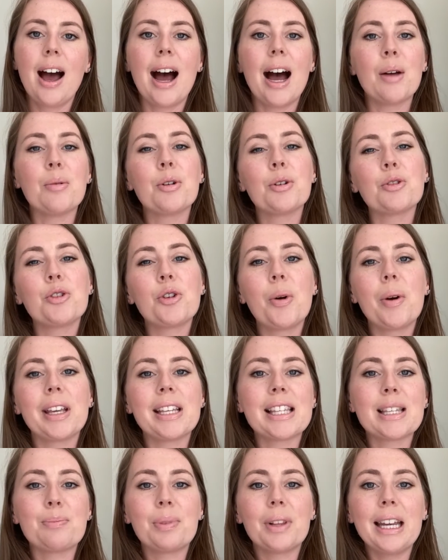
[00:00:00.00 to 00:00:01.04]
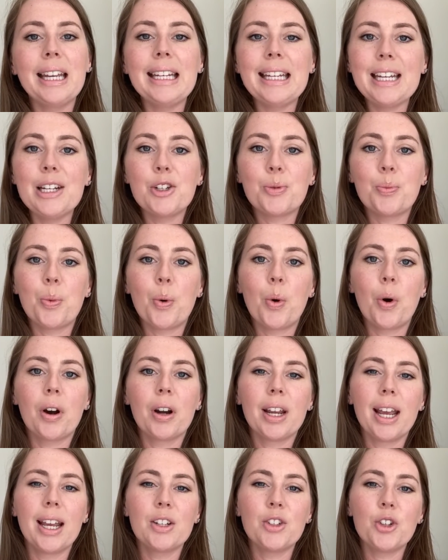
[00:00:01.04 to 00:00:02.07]
I'm going to go explain each
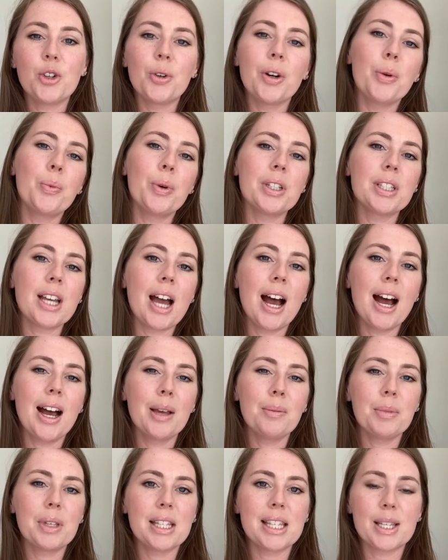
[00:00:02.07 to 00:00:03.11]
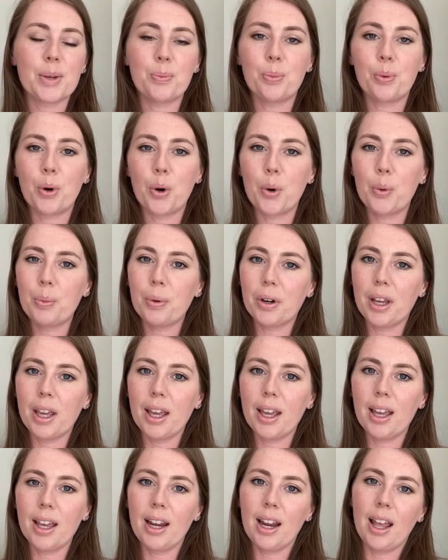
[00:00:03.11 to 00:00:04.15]
board and during what time it's
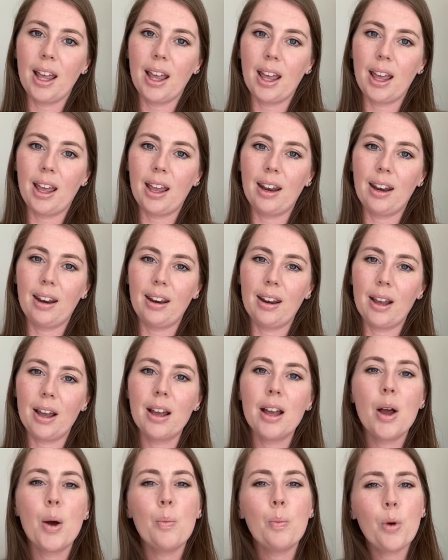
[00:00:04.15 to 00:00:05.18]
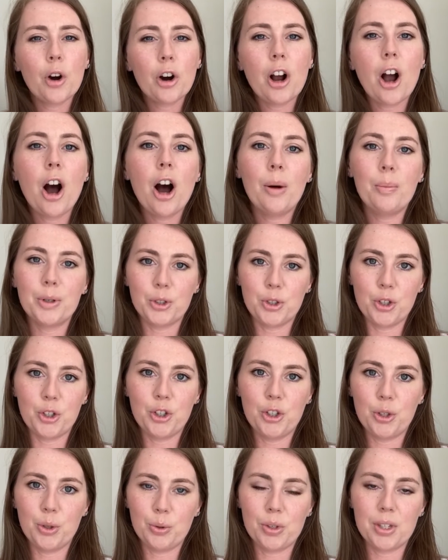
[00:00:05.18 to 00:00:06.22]
appropriate and more common to
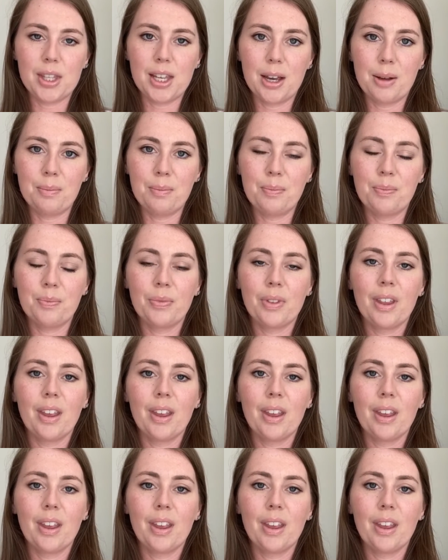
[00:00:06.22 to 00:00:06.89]
use them.